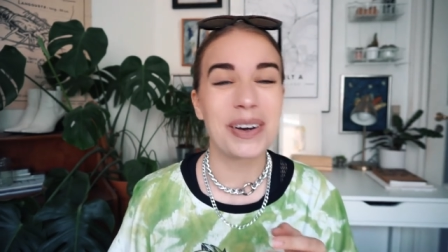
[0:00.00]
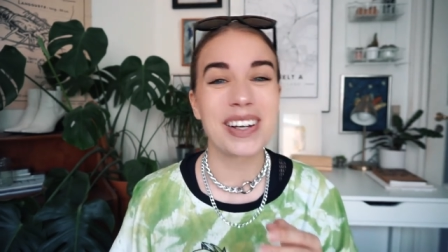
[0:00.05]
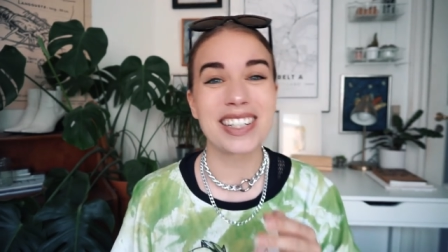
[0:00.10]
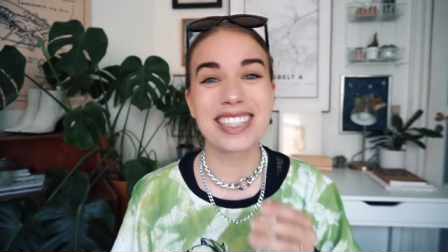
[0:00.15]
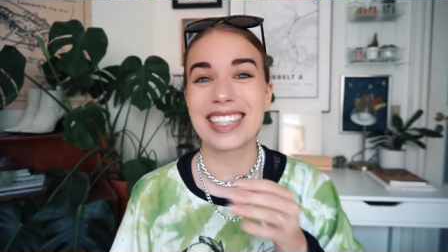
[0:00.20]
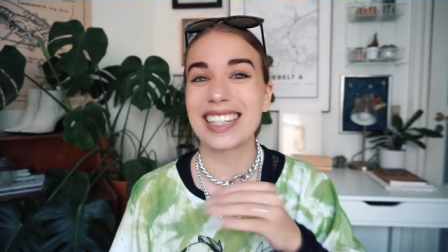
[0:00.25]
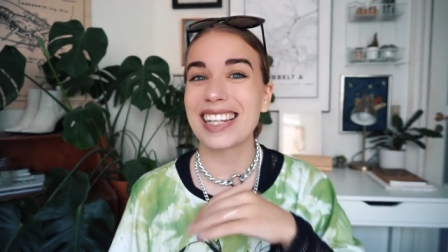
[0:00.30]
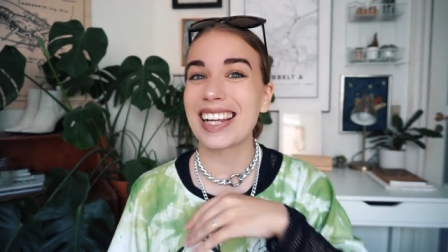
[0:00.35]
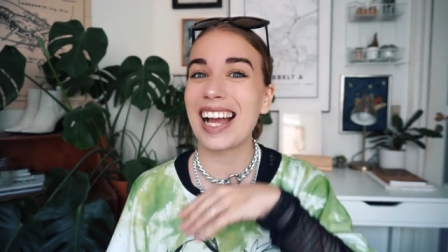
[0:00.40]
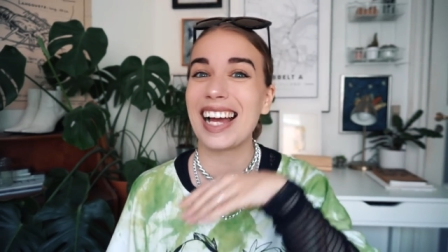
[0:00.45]

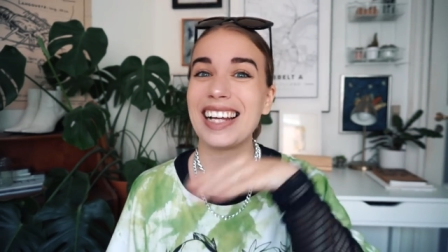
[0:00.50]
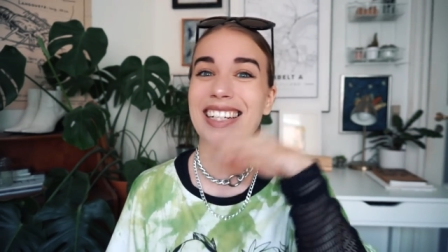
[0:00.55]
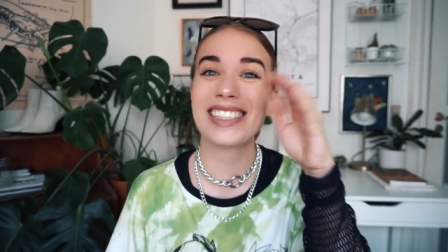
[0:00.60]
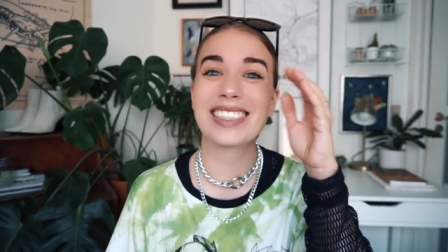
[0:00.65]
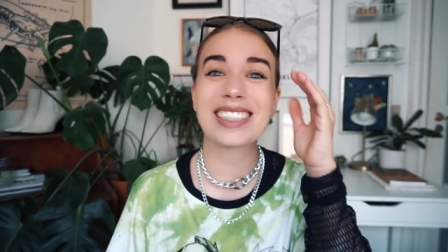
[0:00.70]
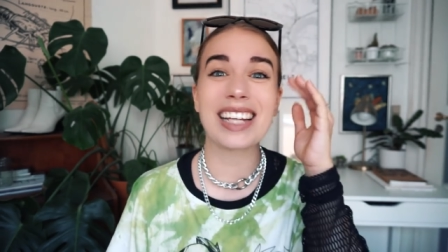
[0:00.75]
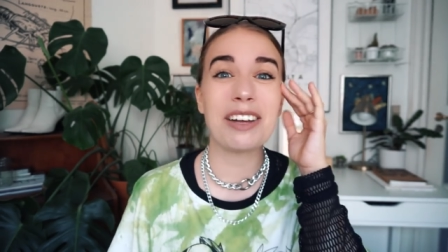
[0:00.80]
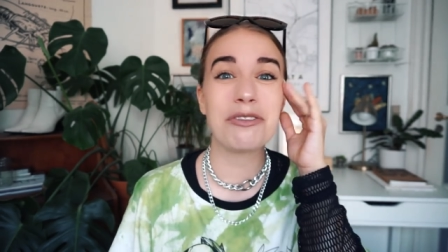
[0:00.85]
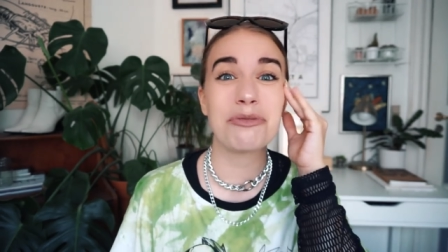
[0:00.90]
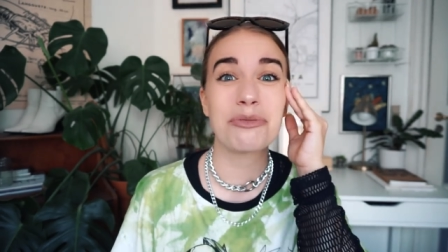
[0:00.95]
Personally, I
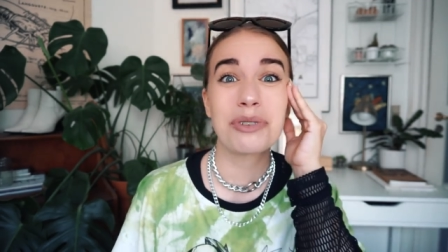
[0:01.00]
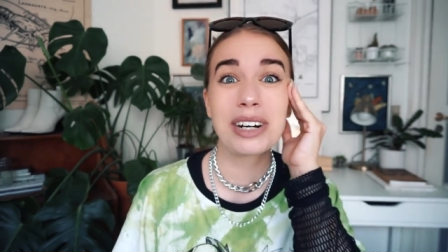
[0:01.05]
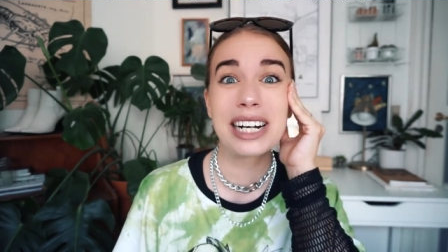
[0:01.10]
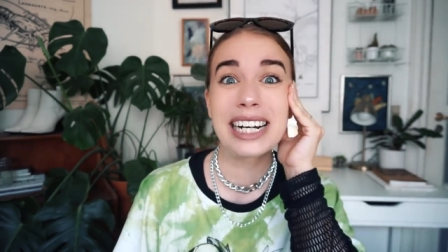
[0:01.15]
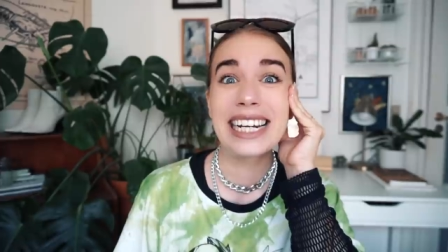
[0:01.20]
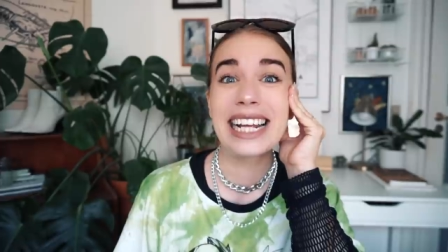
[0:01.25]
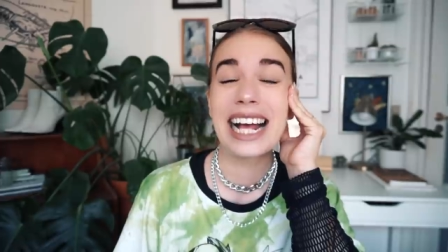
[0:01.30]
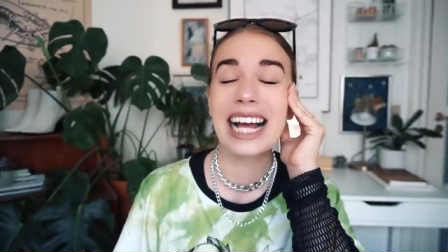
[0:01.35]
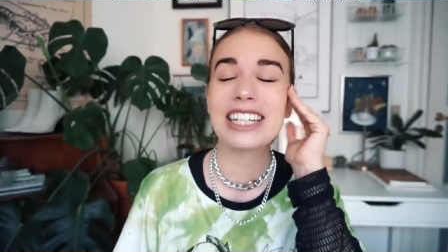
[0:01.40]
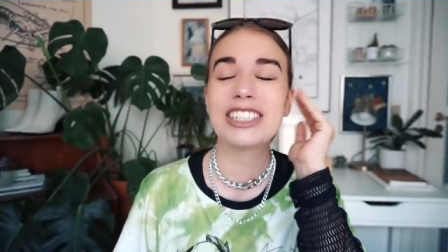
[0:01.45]
just, I
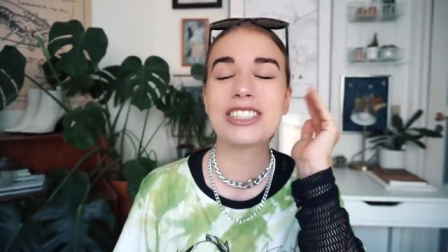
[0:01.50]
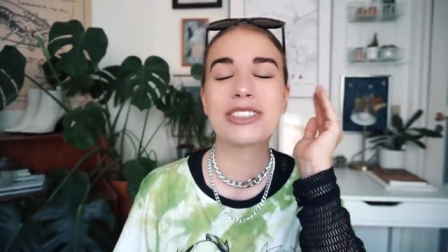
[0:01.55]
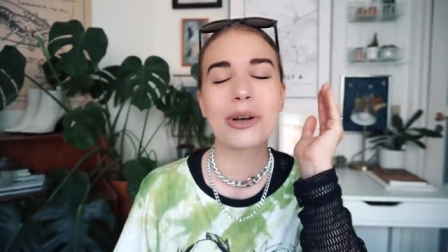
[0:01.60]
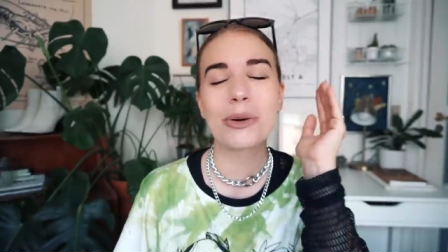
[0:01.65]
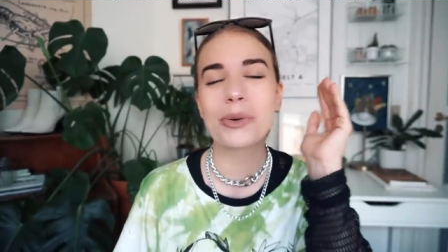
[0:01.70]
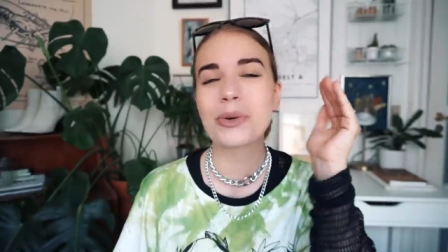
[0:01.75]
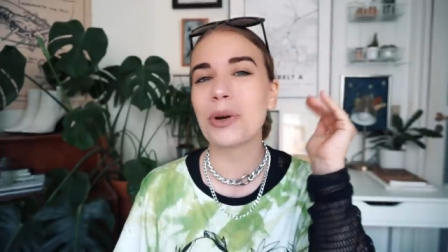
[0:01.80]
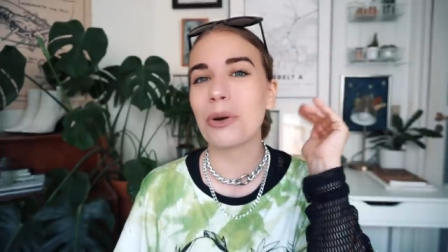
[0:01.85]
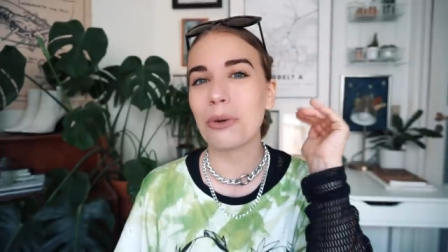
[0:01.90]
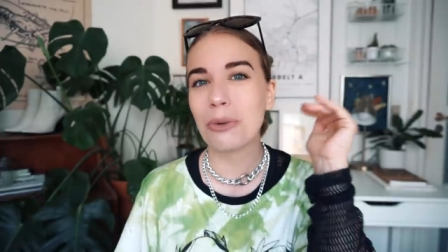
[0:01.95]
really, I
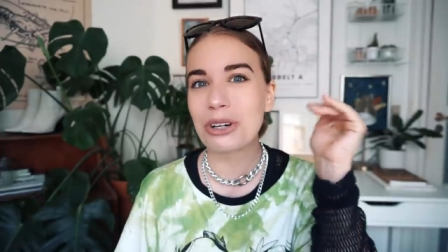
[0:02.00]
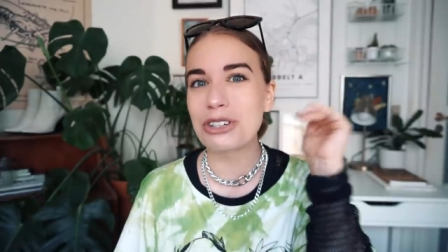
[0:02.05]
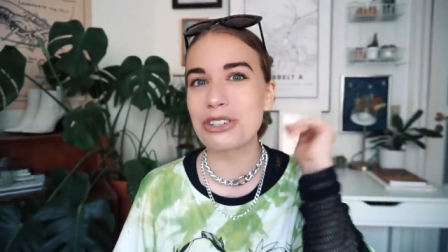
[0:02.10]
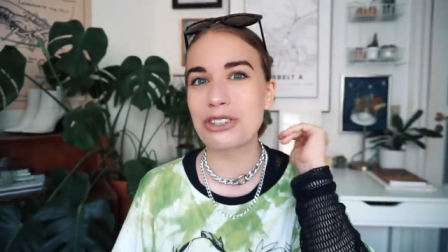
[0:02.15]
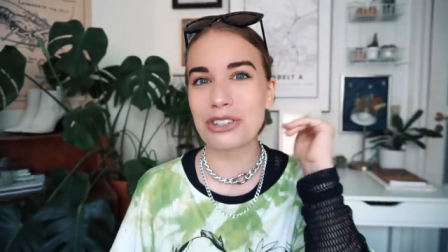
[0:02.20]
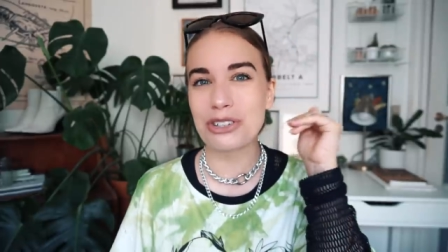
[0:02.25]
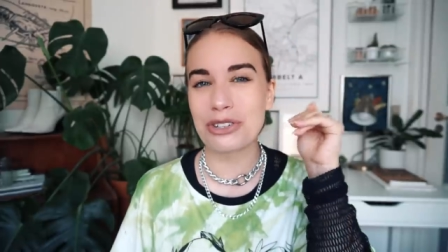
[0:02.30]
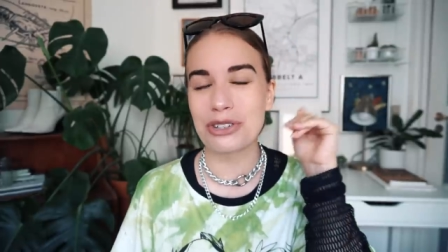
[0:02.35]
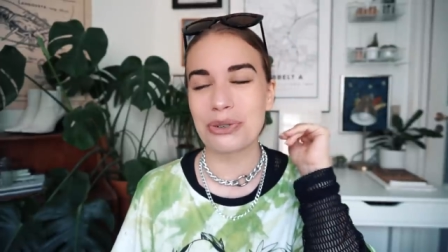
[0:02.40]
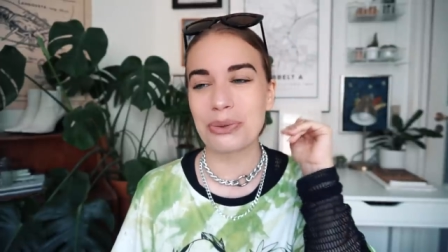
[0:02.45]
don't know what
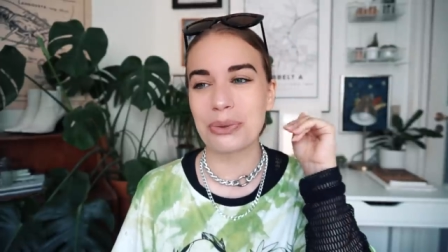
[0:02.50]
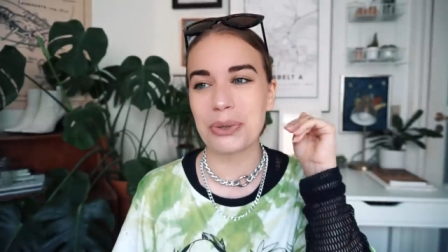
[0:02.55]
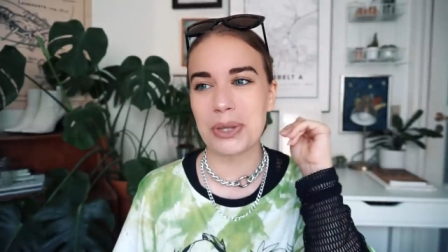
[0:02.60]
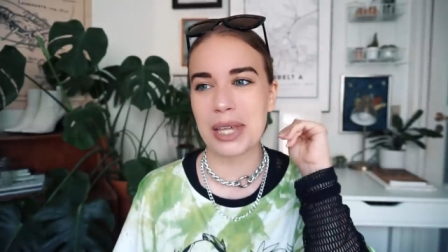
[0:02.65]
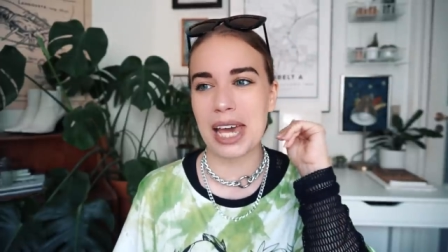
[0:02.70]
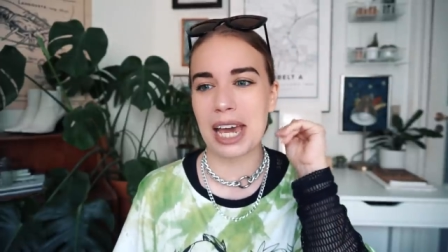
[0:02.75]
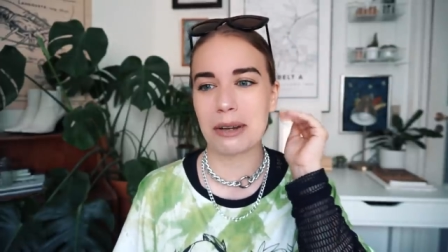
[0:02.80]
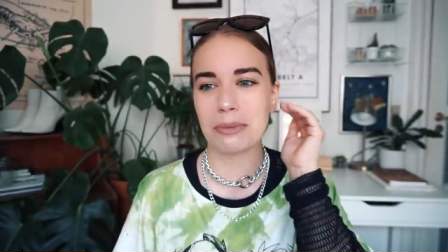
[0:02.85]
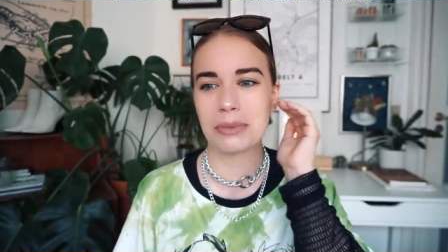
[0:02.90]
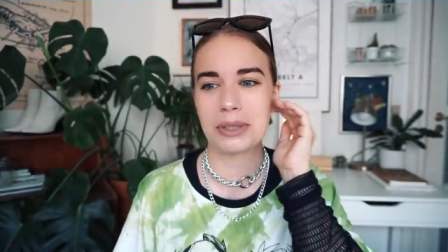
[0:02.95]
to do with
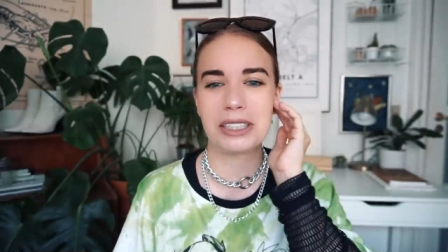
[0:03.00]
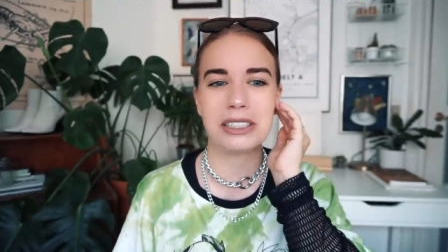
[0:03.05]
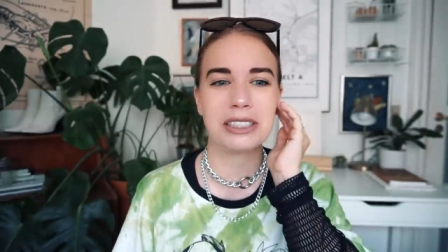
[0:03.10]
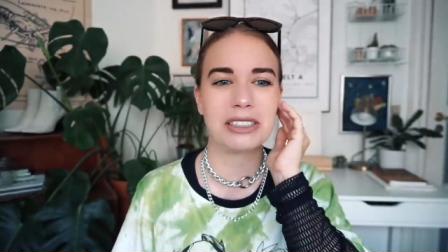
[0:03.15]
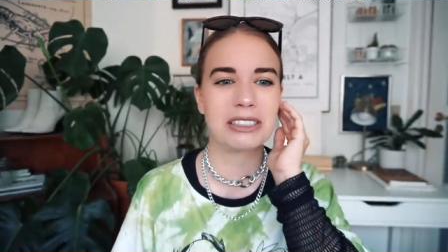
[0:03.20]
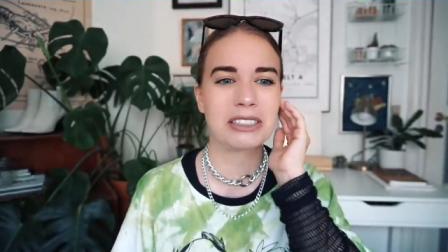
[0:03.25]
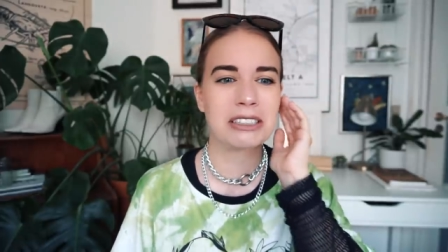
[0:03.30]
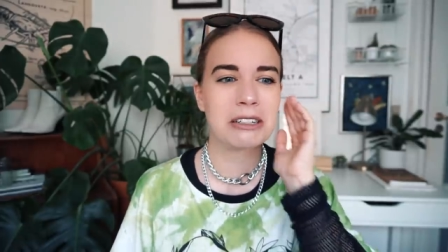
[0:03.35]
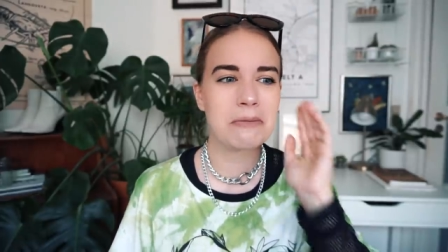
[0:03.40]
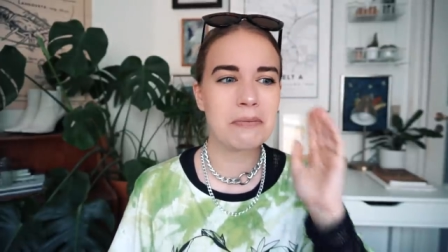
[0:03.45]
that
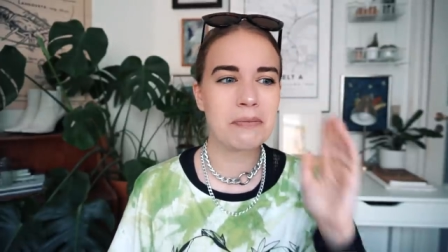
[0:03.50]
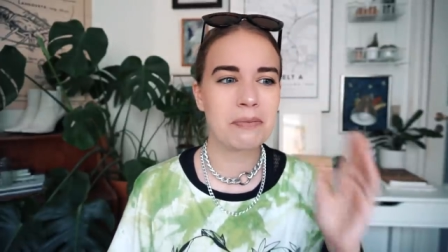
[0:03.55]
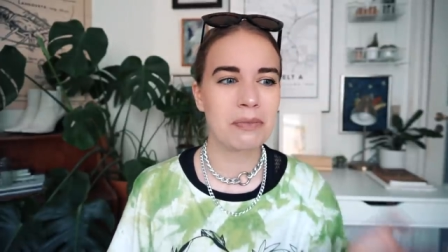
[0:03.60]
because